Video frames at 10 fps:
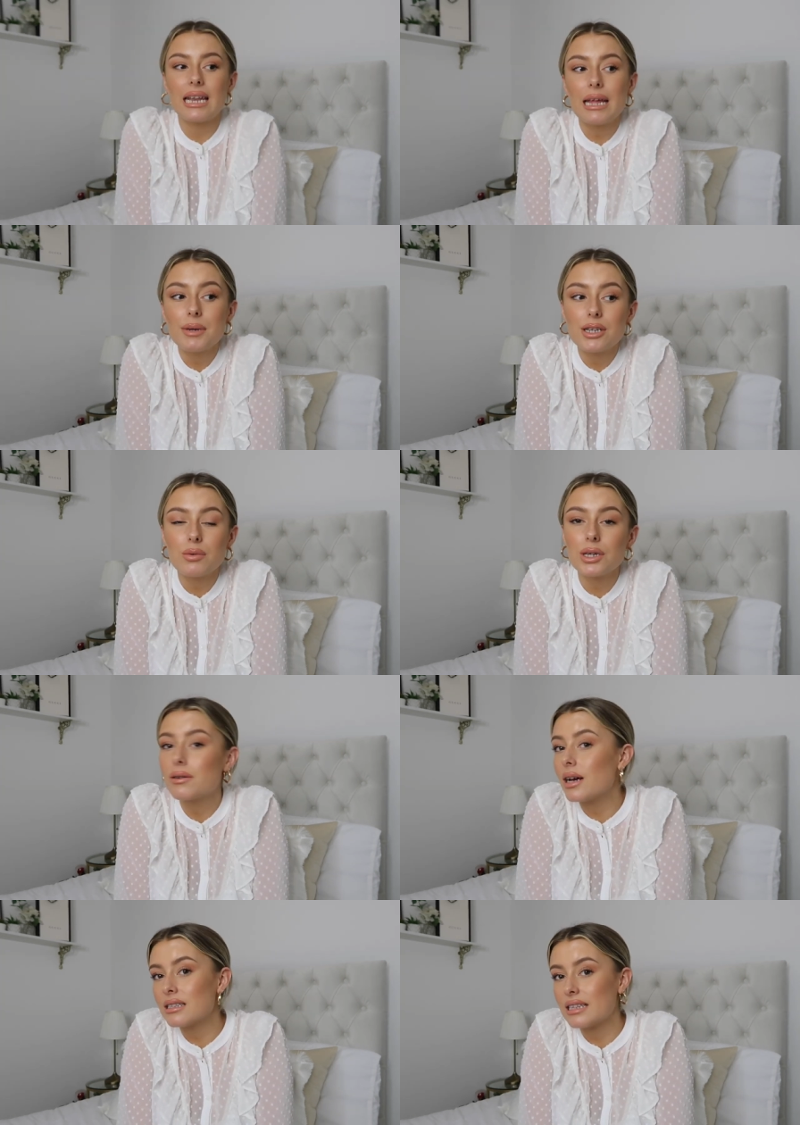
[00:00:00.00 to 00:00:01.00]
And let me know what you
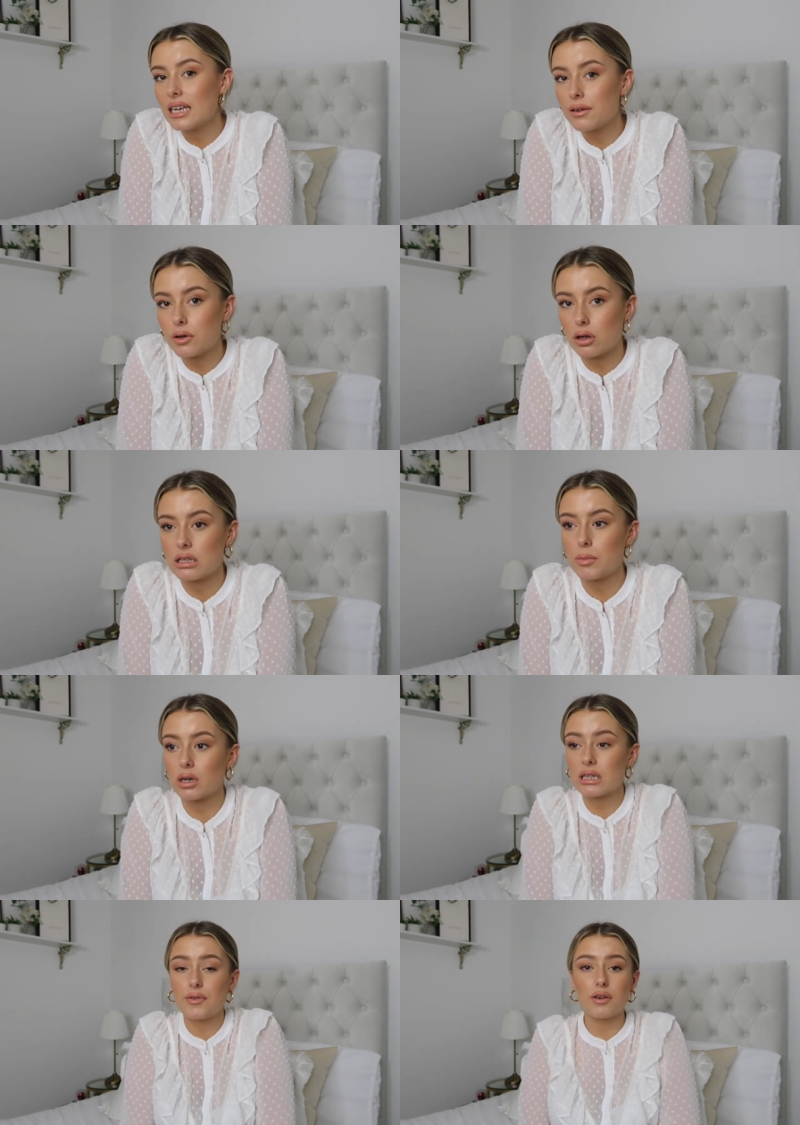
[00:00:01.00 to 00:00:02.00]
guys think of
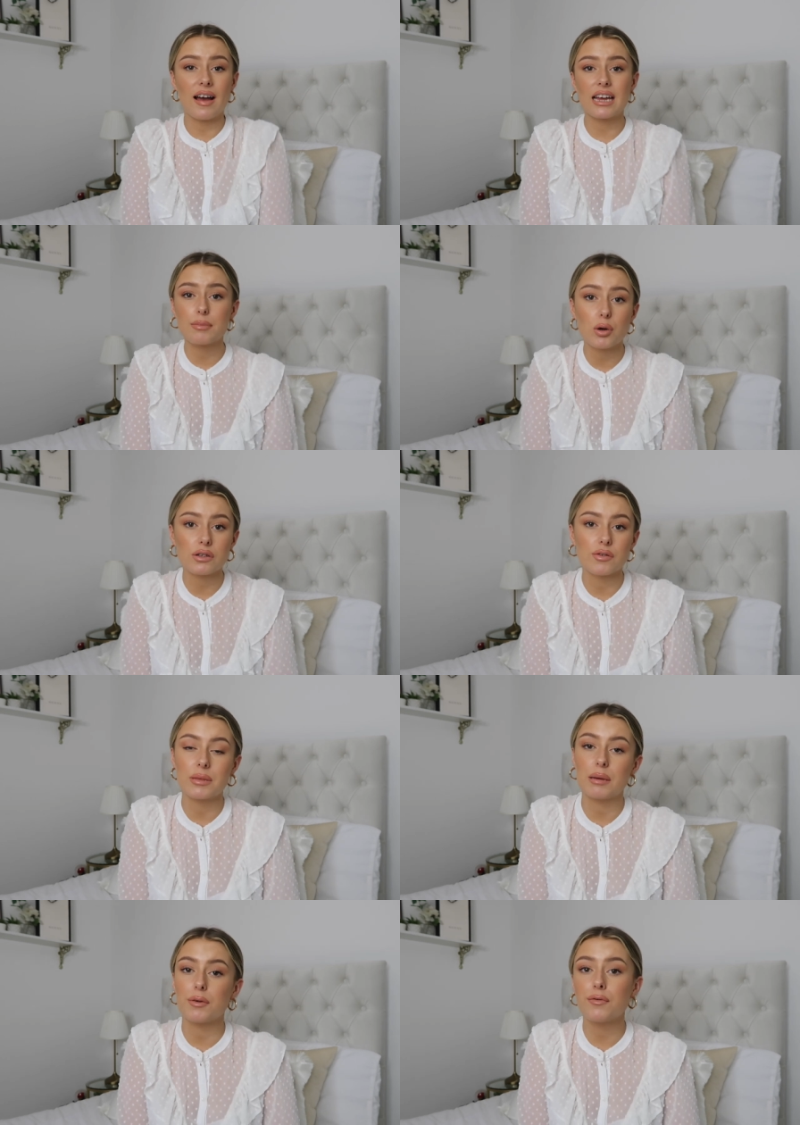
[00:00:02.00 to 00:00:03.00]
Glossybox, if you've had a box from
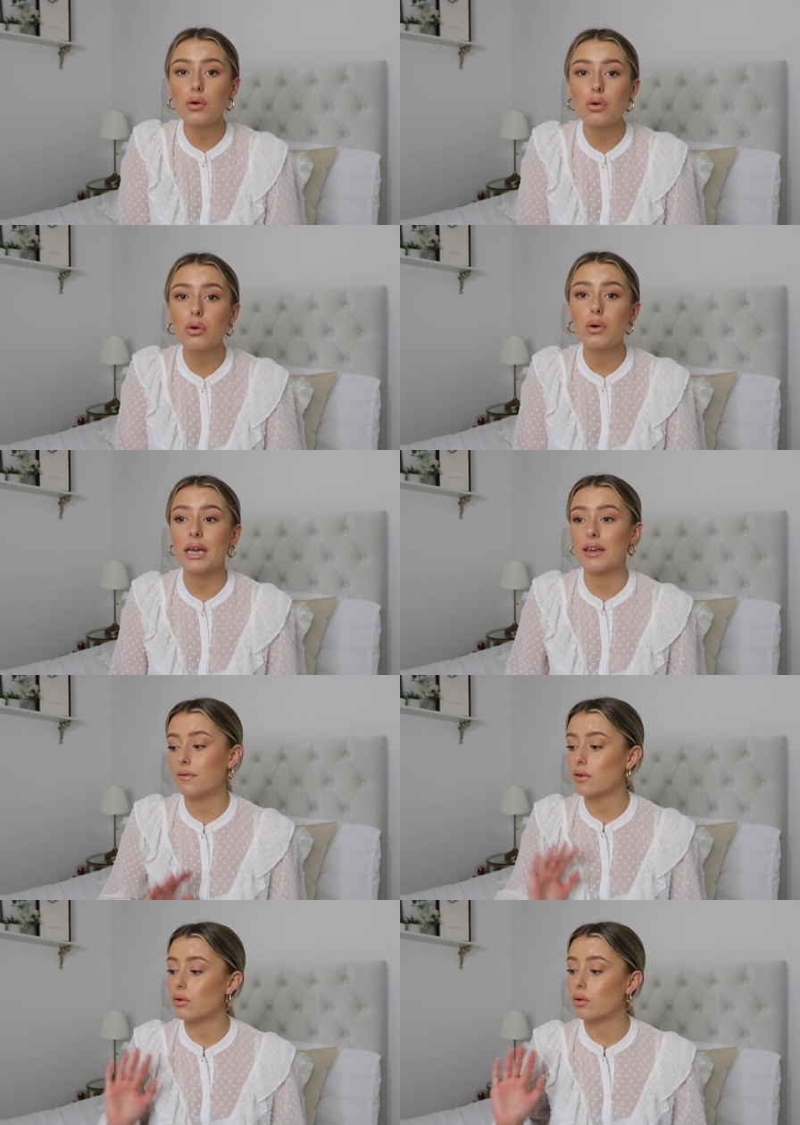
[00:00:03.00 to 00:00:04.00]
there before,
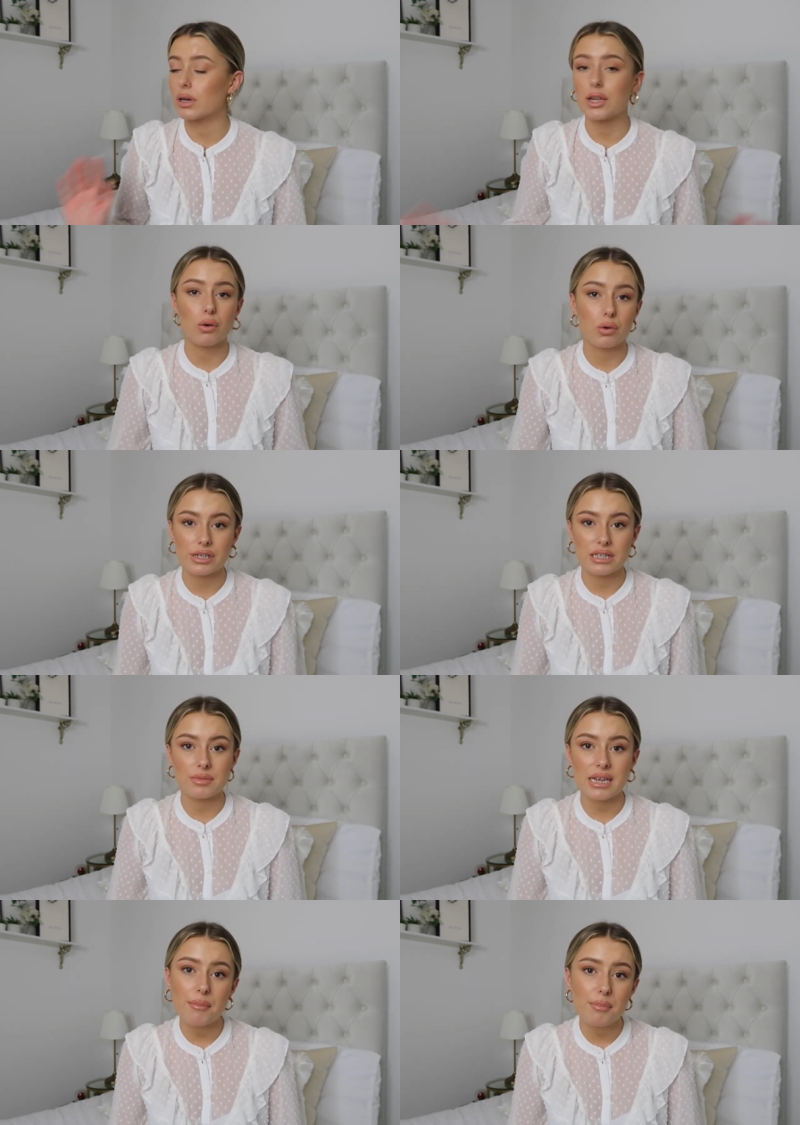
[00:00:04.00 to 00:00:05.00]
if you're going to order
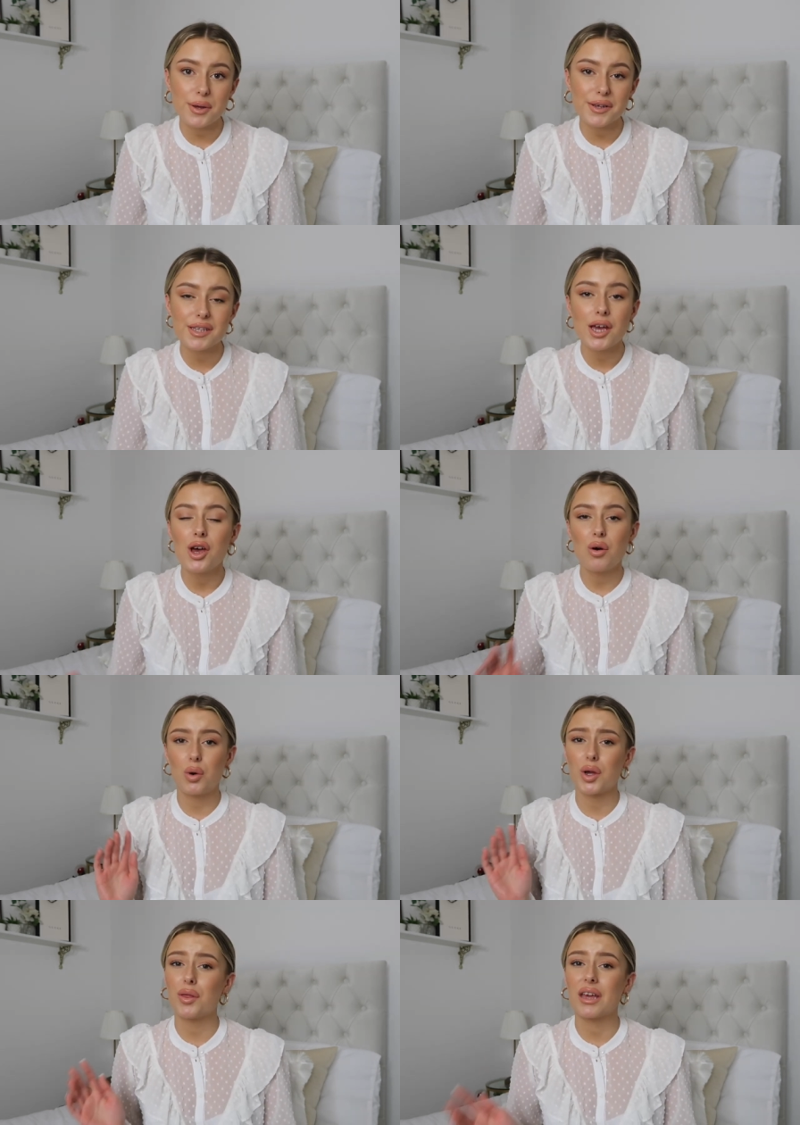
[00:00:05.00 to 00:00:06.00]
September's,
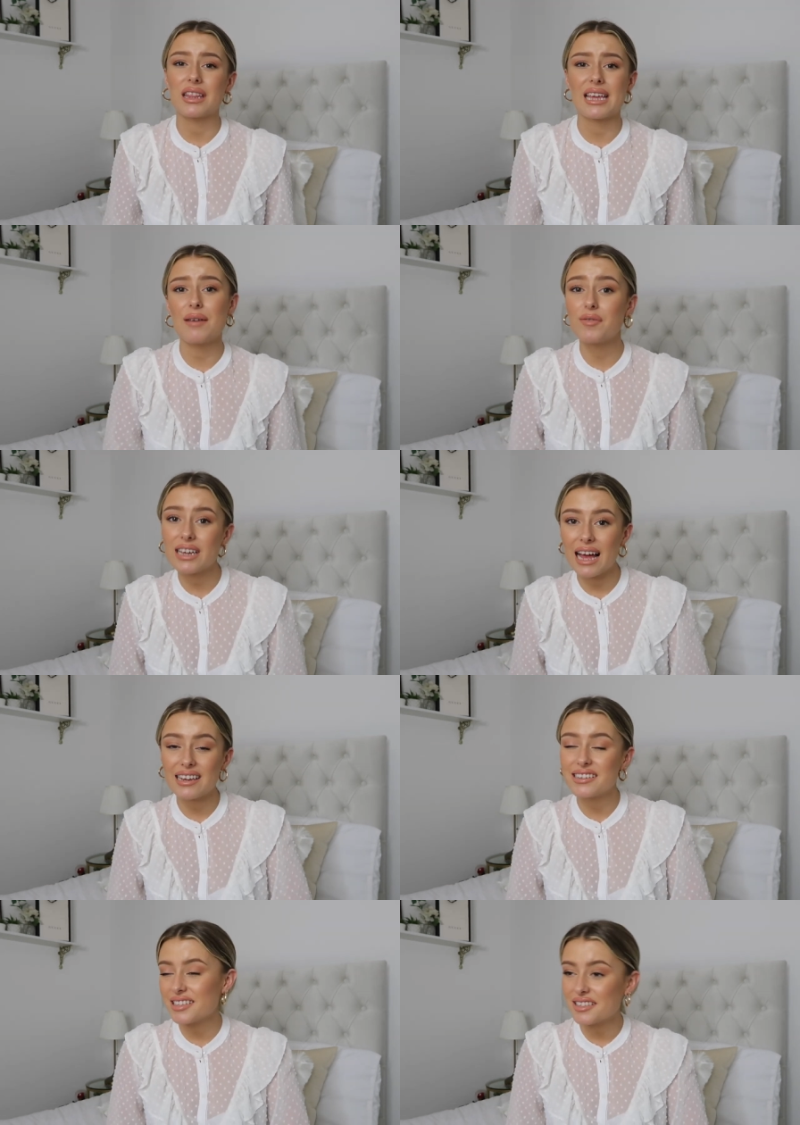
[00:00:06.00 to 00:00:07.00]
what you think of the advent
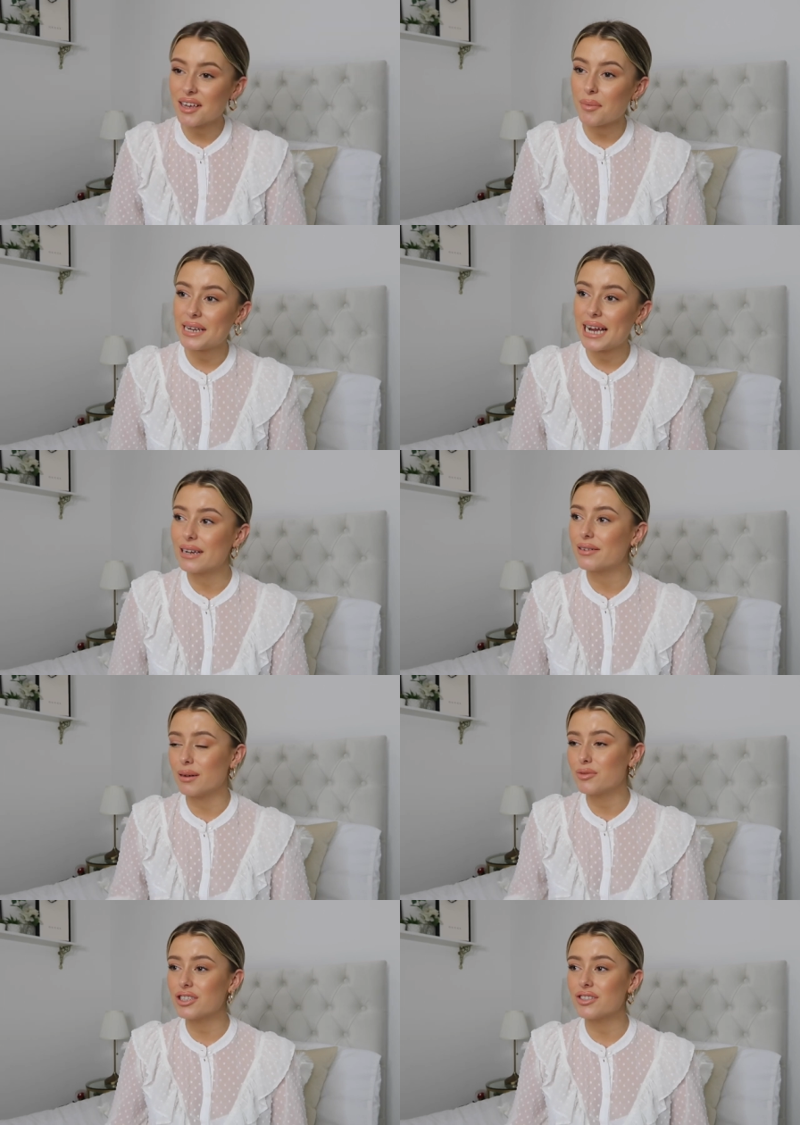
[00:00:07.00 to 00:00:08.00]
calendar that's coming out.
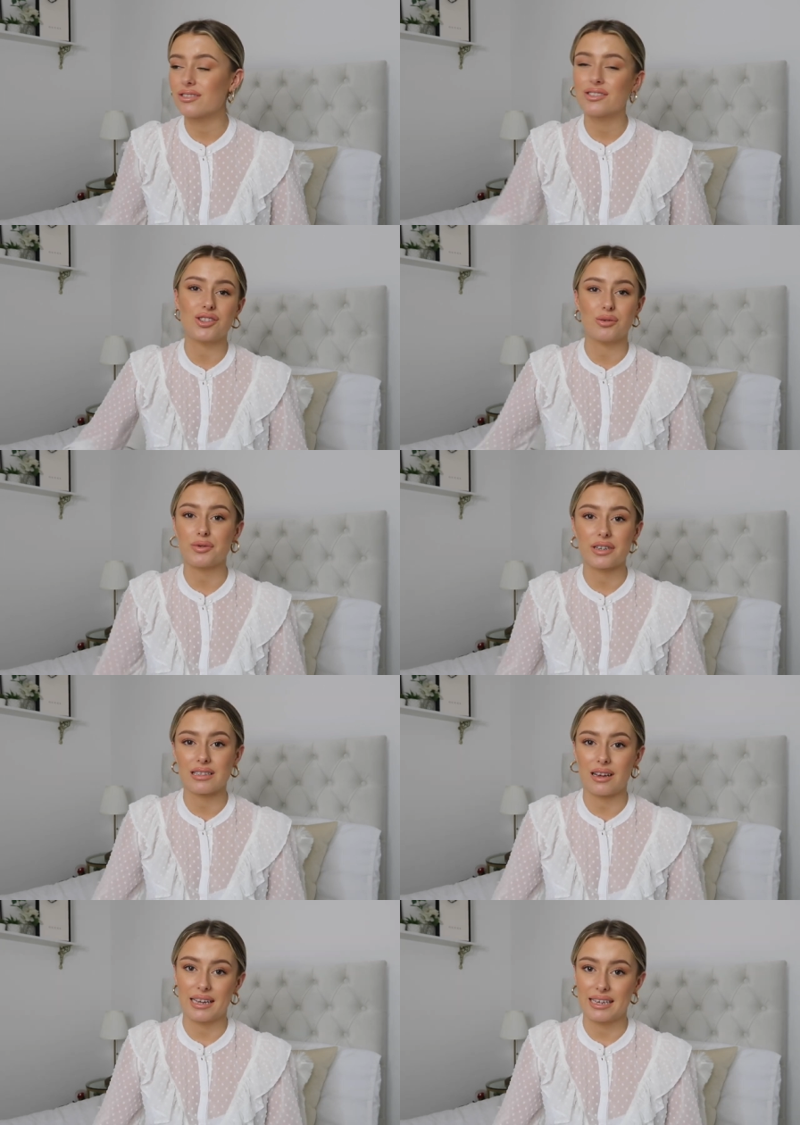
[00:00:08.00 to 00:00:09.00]
I'm just super
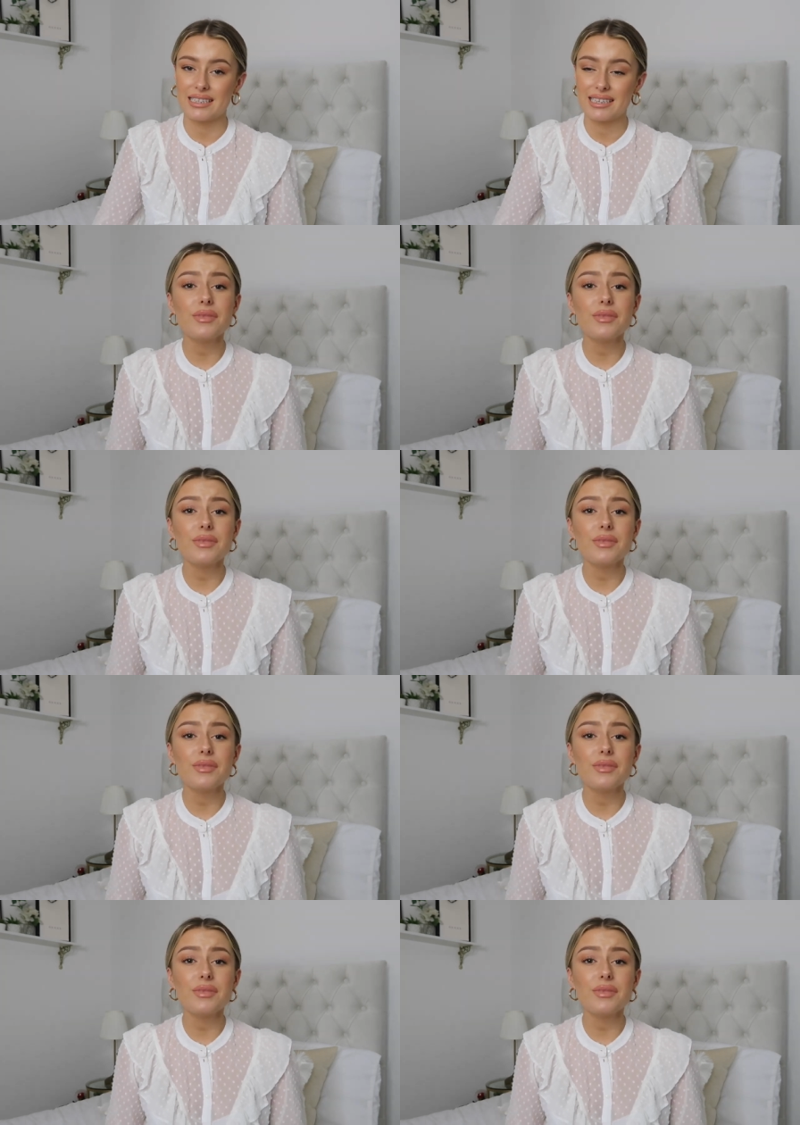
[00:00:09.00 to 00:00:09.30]
excited.